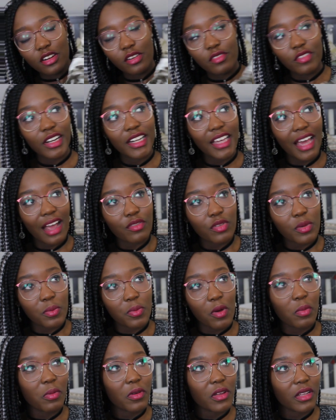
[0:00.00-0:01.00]
I don't really have a
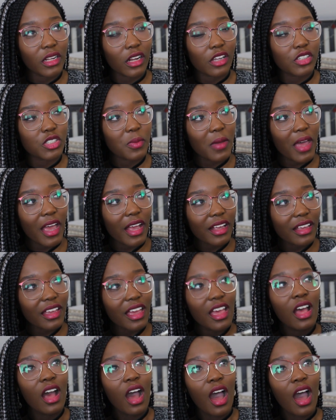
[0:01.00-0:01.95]
proper clutch bag.